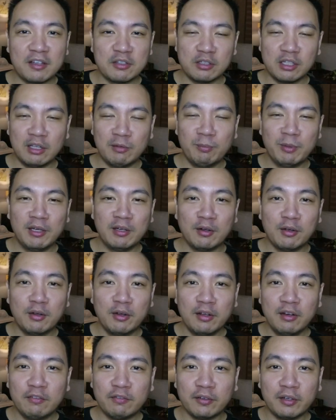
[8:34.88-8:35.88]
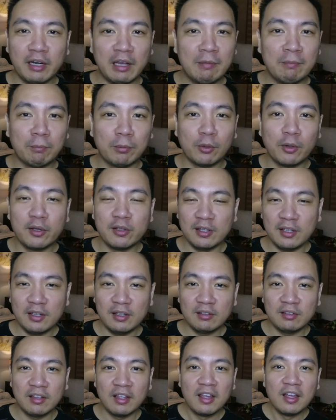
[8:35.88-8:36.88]
actually been good for
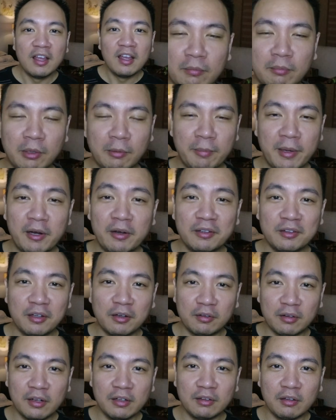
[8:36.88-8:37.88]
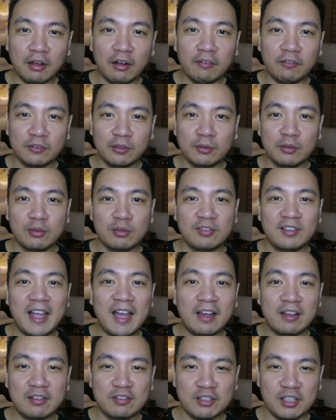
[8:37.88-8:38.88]
employees, but bearing the brunt of those
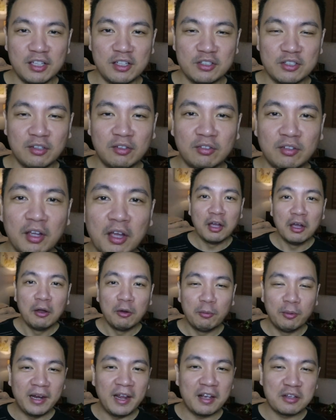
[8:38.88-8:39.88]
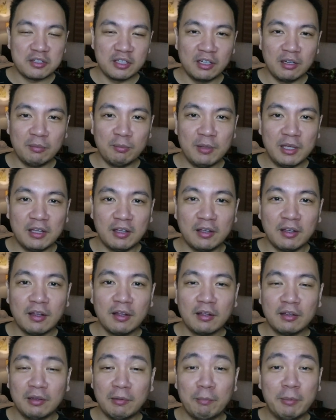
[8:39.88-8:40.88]
tax changes would actually be
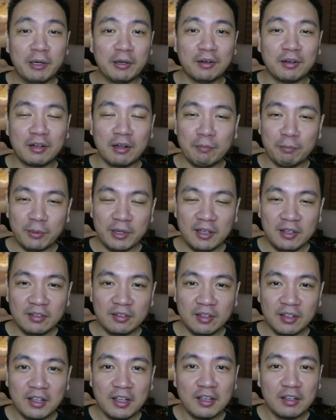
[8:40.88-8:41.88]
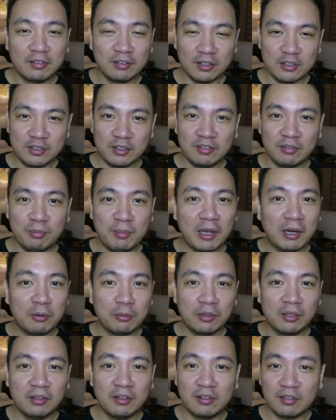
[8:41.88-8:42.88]
the bigger companies such as
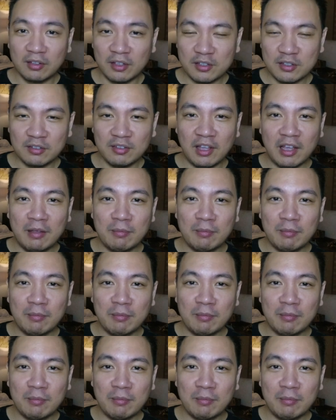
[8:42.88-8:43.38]
Megaworld, such as